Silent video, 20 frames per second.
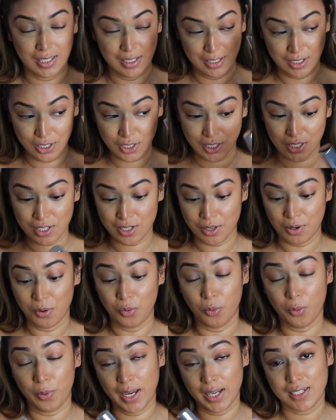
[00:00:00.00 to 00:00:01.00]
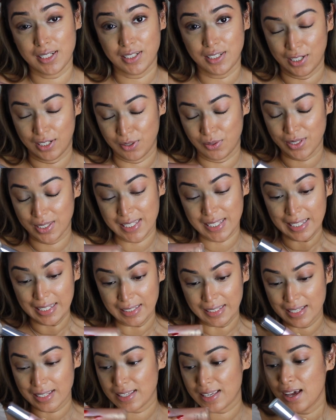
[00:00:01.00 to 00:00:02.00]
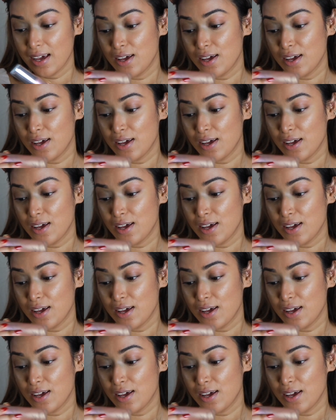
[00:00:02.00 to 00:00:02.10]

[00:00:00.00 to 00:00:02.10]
Just wait till you see this.